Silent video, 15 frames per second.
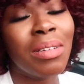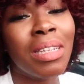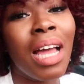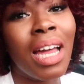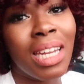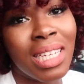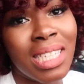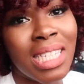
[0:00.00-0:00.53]

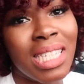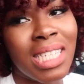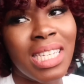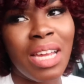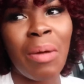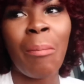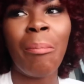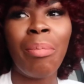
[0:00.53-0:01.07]

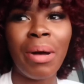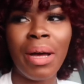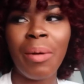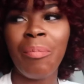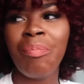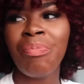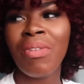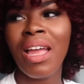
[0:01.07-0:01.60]
non-existent.
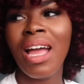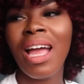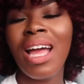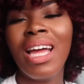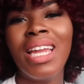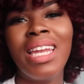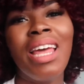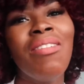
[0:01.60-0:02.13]
But
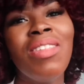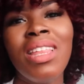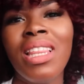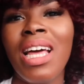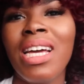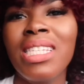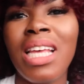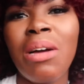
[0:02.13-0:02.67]

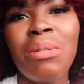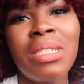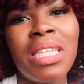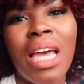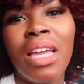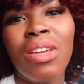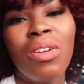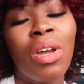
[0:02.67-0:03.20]
nevertheless, I was
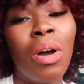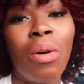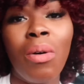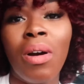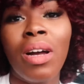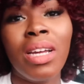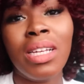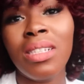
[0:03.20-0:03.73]
like, you
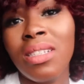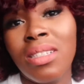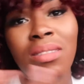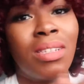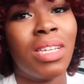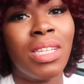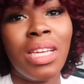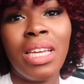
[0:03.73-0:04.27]
know,
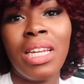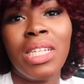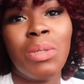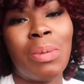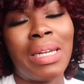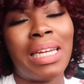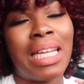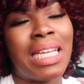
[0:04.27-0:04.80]
it
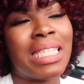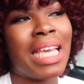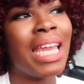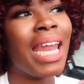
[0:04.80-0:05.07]
is what it is.